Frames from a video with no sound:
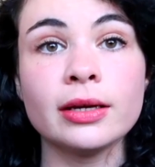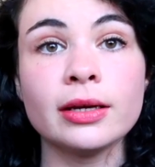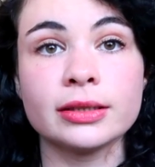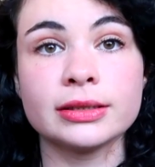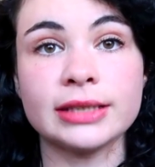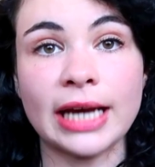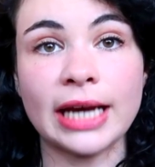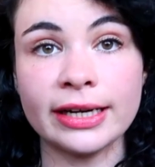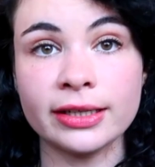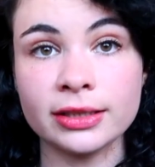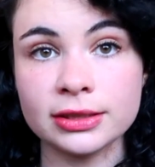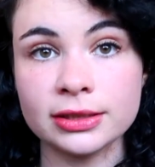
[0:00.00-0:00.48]

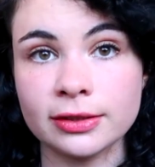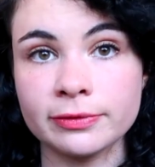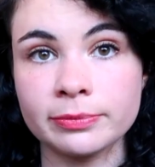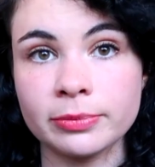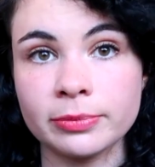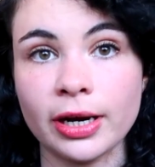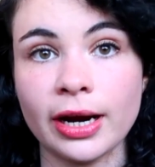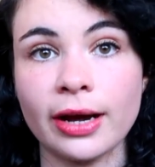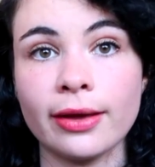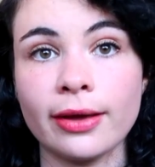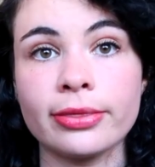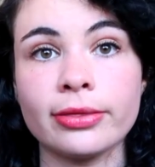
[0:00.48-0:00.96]
tightness of
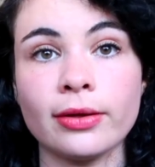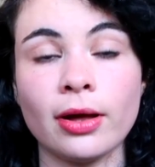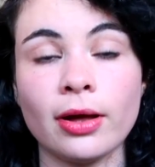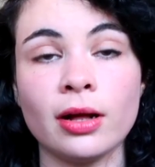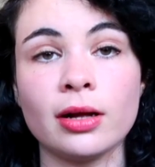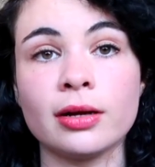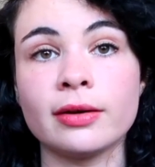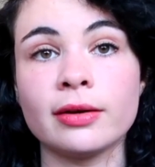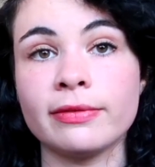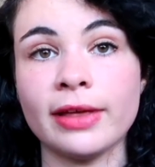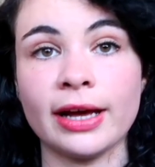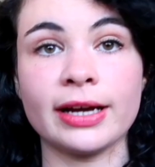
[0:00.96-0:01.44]
breath,
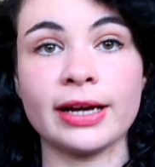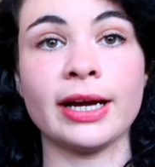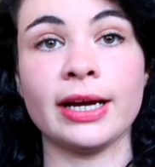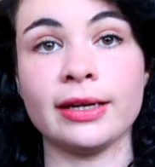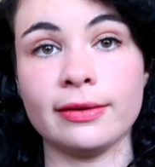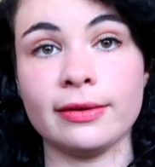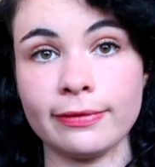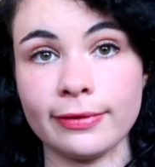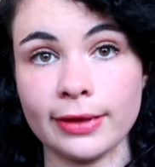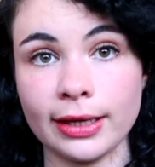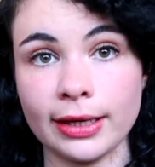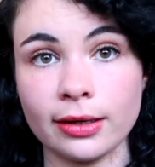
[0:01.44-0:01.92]
all of that
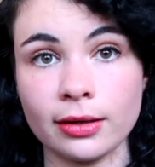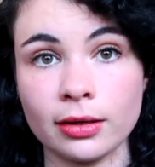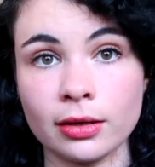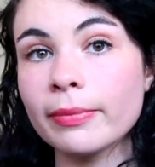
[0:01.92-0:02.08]
kind of thing.